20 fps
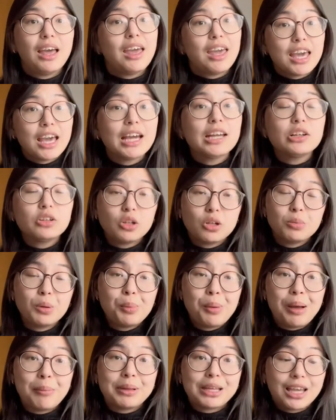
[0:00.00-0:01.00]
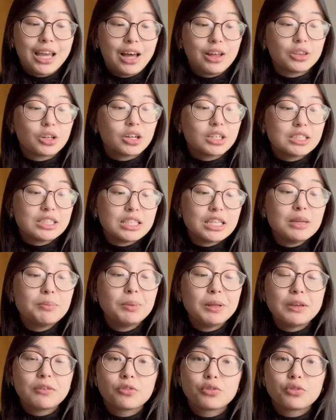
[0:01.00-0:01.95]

and global public health are deeply